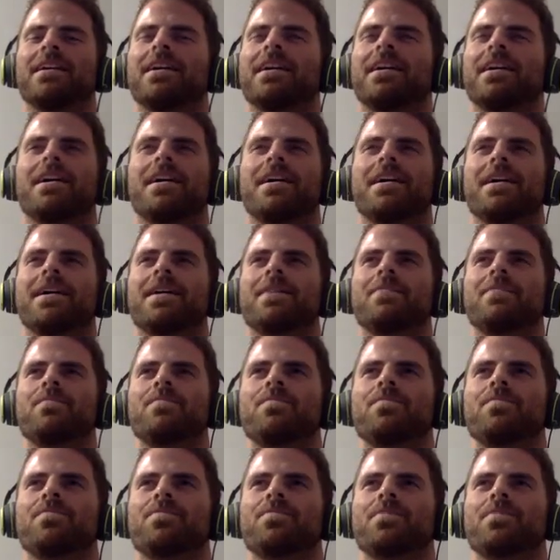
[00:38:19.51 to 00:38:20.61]

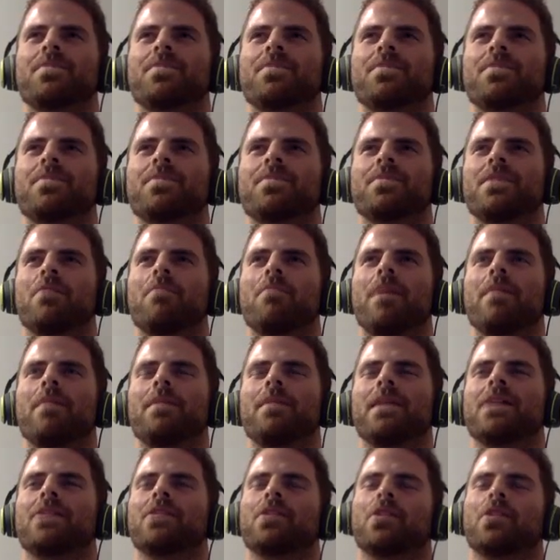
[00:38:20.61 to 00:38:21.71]
you know, maybe
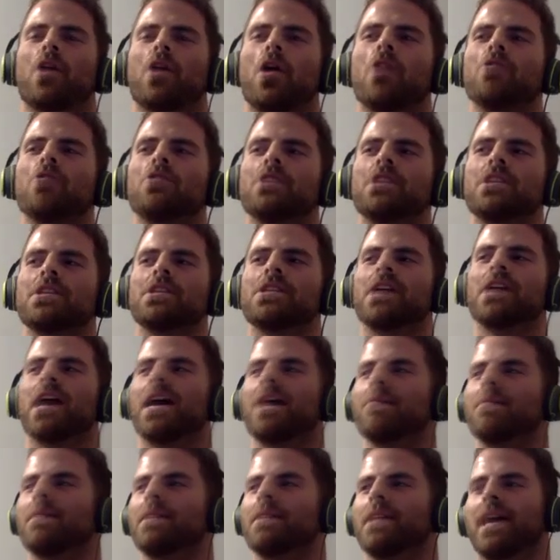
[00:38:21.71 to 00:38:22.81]
not the coaching
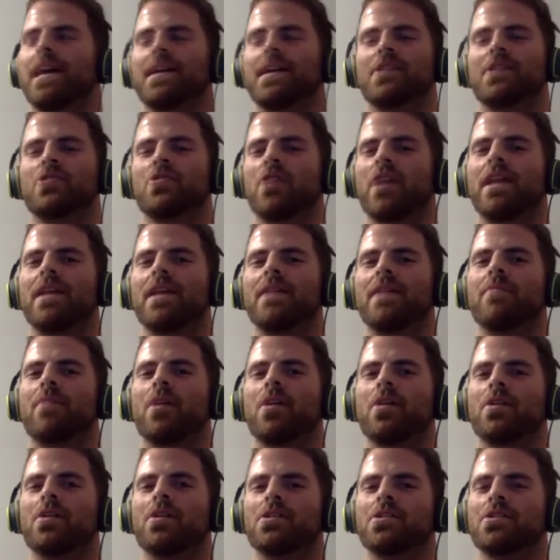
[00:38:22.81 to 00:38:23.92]
side, but like training
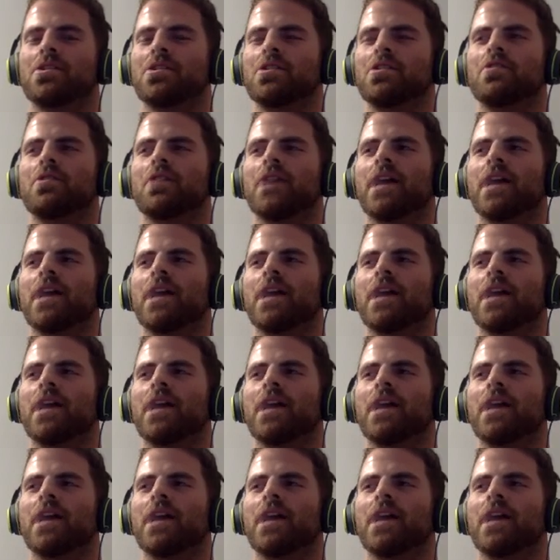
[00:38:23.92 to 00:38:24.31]
partners too.